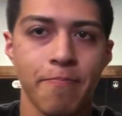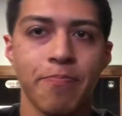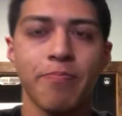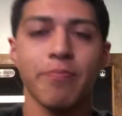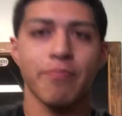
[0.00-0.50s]

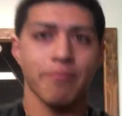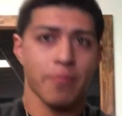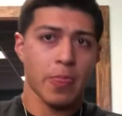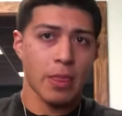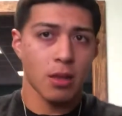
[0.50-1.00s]

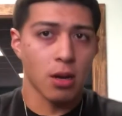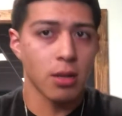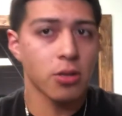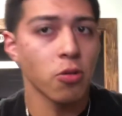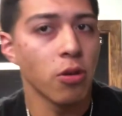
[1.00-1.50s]
All
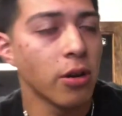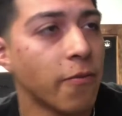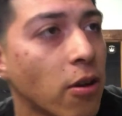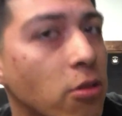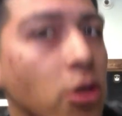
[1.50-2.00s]
right, so we're gonna
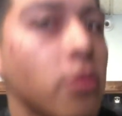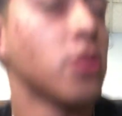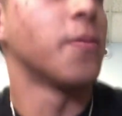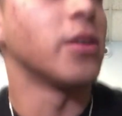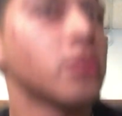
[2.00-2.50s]
follow through with
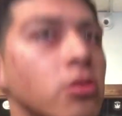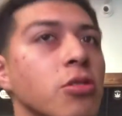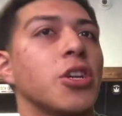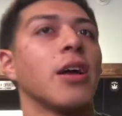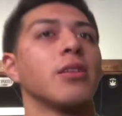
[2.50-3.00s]
the spicy
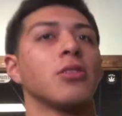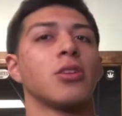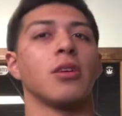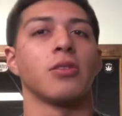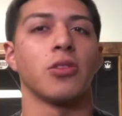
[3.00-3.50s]
noodle
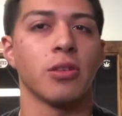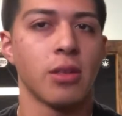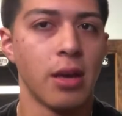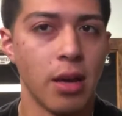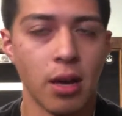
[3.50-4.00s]
challenge. It's
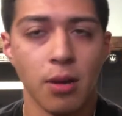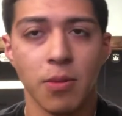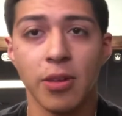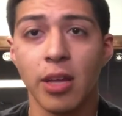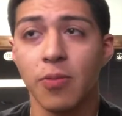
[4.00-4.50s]
just,
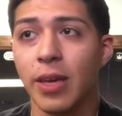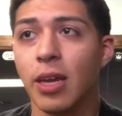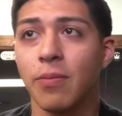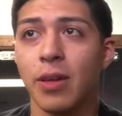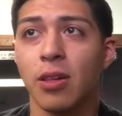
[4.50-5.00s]
besides me
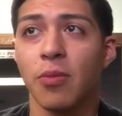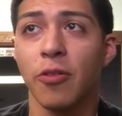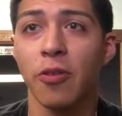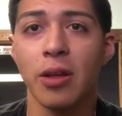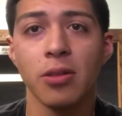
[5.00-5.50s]
getting busy, my
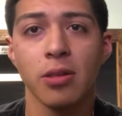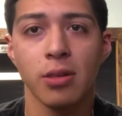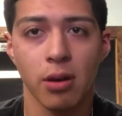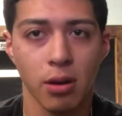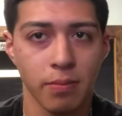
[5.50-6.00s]

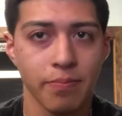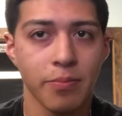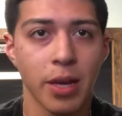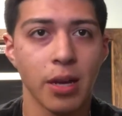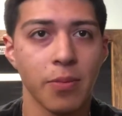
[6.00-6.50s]
friends are
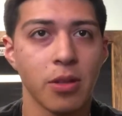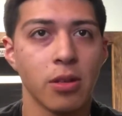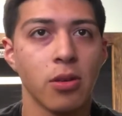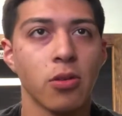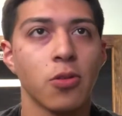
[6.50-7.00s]
getting
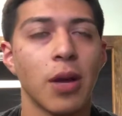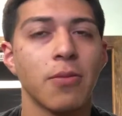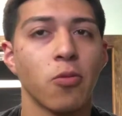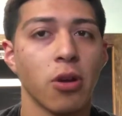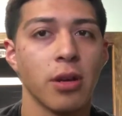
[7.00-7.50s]
busy too, so we
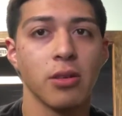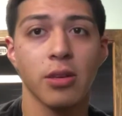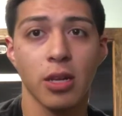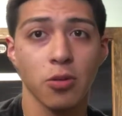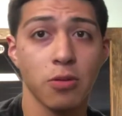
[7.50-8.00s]
have to work out a
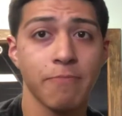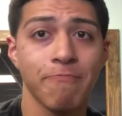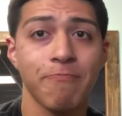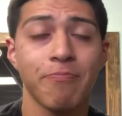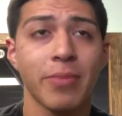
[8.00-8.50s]
schedule.
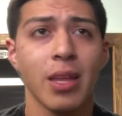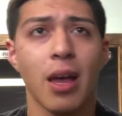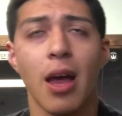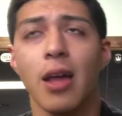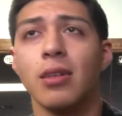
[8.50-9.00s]

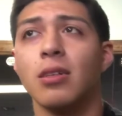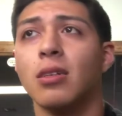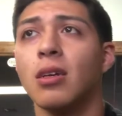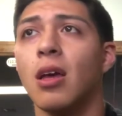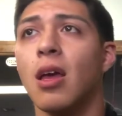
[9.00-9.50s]
And